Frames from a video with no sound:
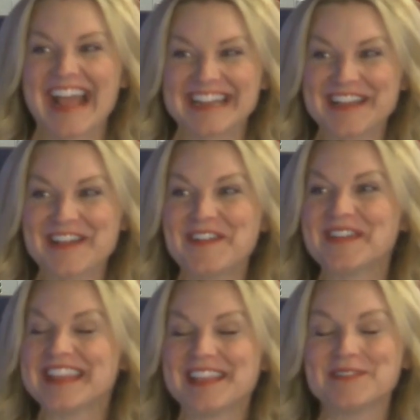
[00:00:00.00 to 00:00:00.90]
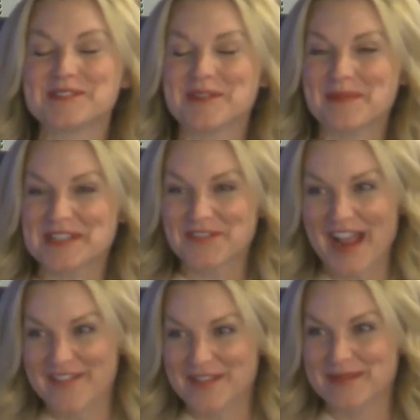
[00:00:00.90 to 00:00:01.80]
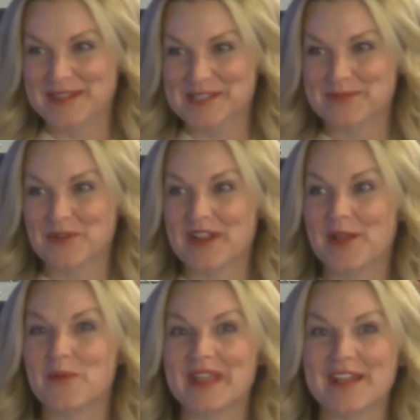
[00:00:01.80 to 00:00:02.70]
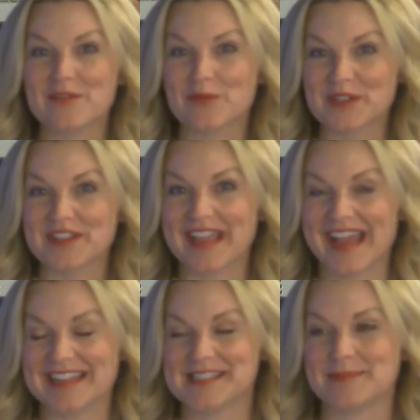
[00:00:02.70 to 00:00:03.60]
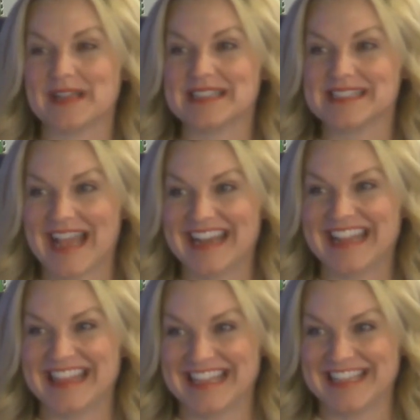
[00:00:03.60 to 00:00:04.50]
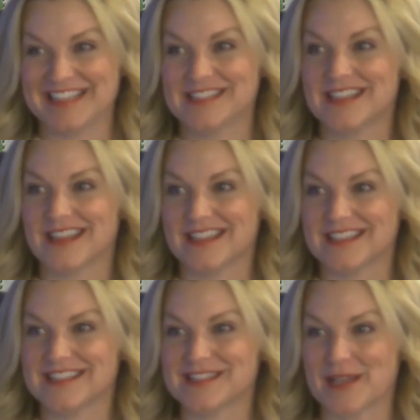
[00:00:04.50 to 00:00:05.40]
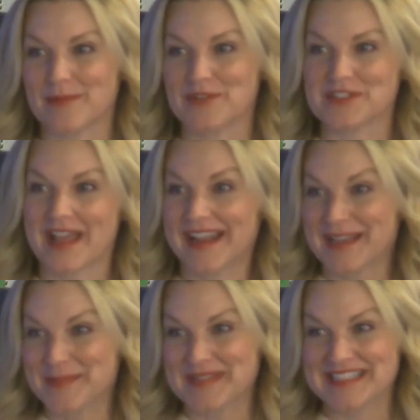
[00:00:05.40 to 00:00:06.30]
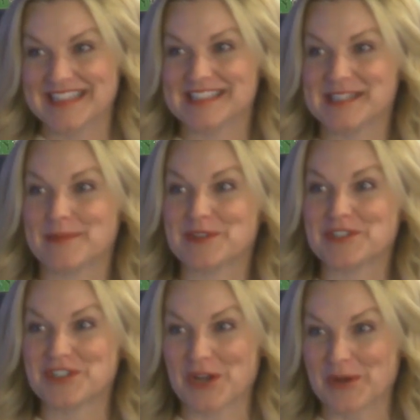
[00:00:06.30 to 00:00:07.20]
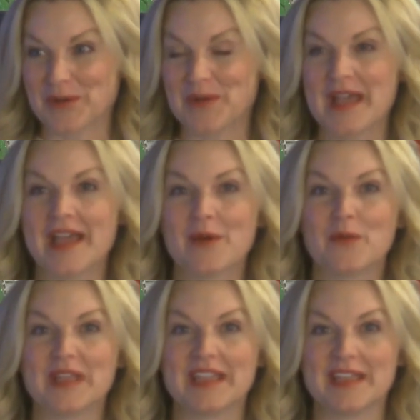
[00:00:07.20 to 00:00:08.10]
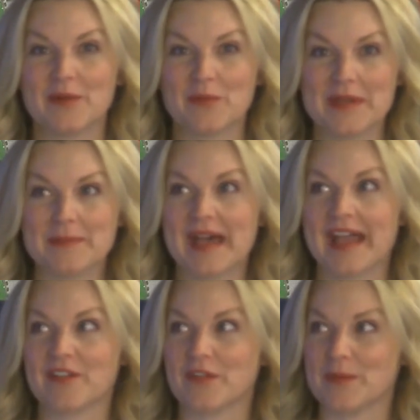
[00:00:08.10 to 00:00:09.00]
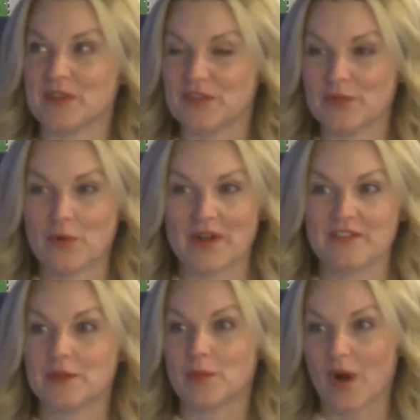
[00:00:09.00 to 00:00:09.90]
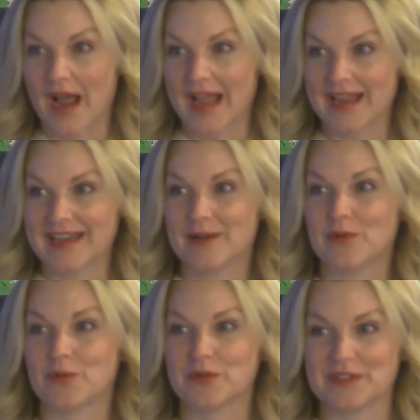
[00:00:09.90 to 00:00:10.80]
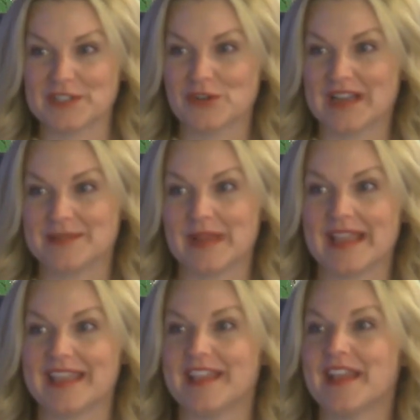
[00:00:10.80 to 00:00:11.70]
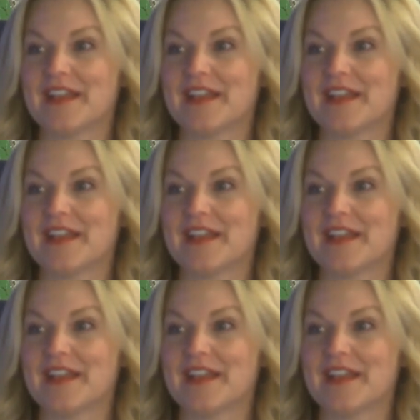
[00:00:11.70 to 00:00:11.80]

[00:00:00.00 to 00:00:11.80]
I know. Thank you so much for having me this morning. We have really added some exciting things to this summer's lineup lineup into mm-hmm. this summer's show. We went back from the viewpoint of the bride, and we're really trying to make it